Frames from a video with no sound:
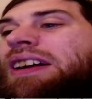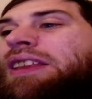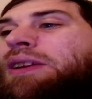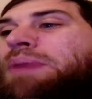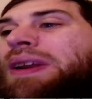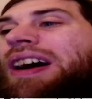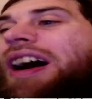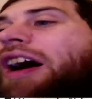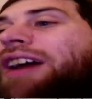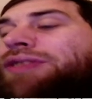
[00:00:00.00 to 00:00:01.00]
a little bit
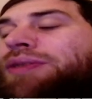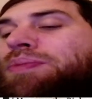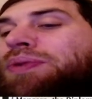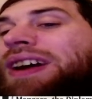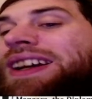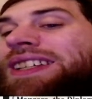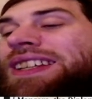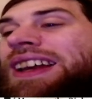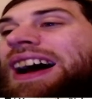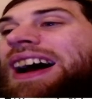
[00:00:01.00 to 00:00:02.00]
higher of a
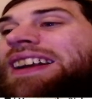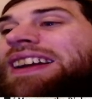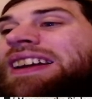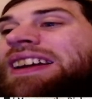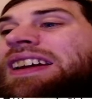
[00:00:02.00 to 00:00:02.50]
price card.